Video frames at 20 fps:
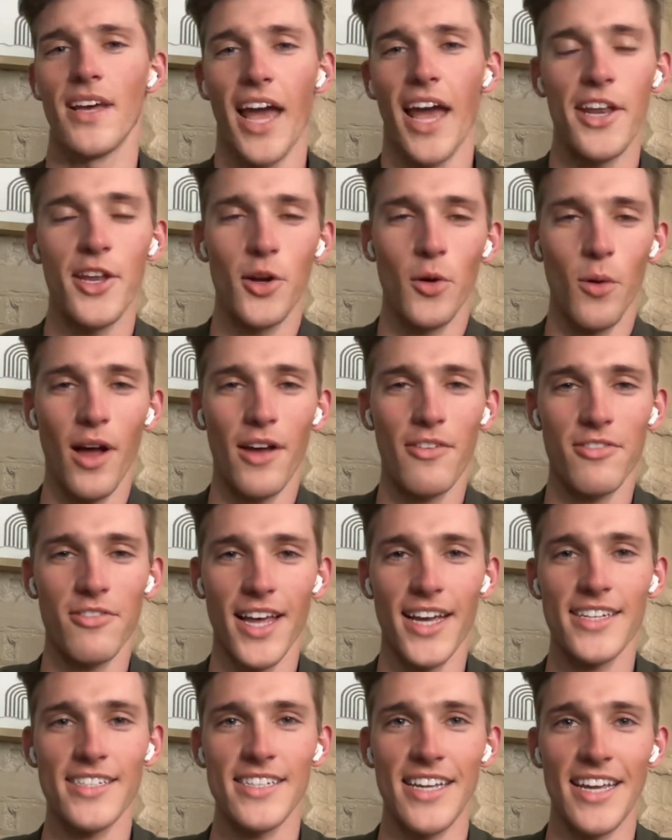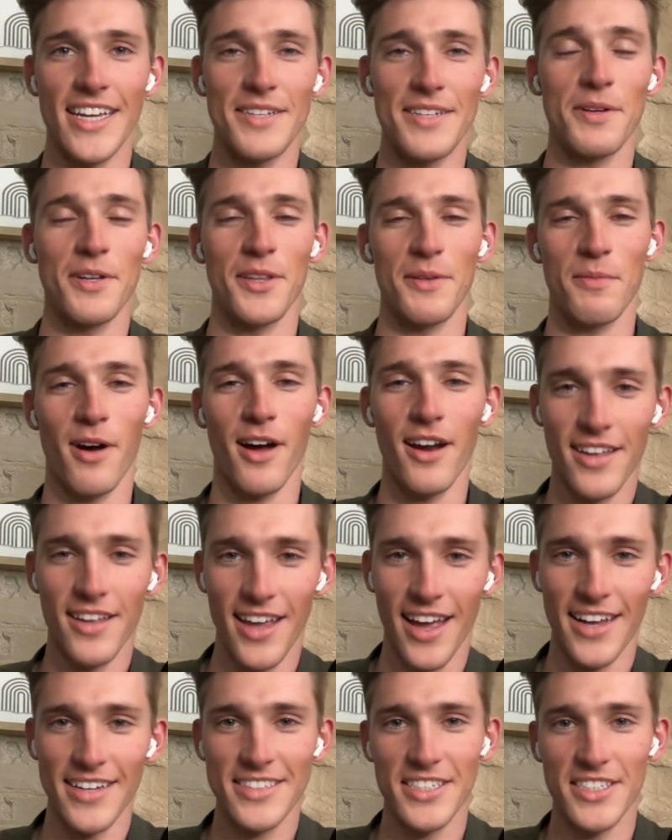And your wife Lexi has been on the
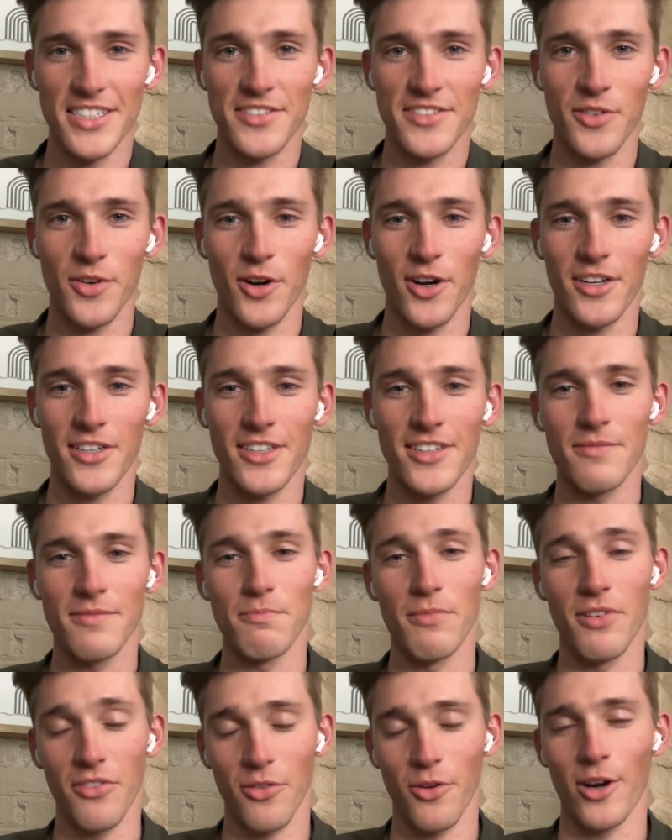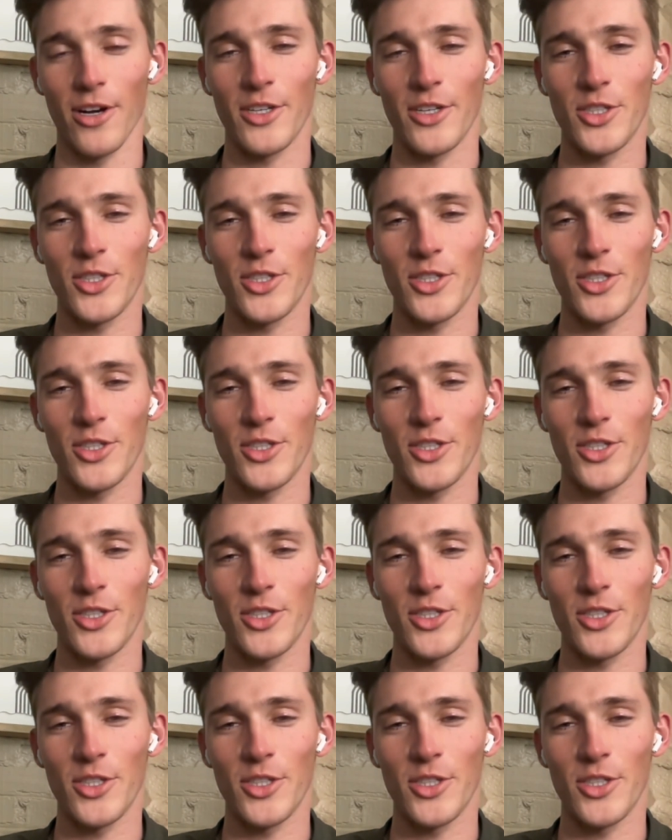podcast just before. She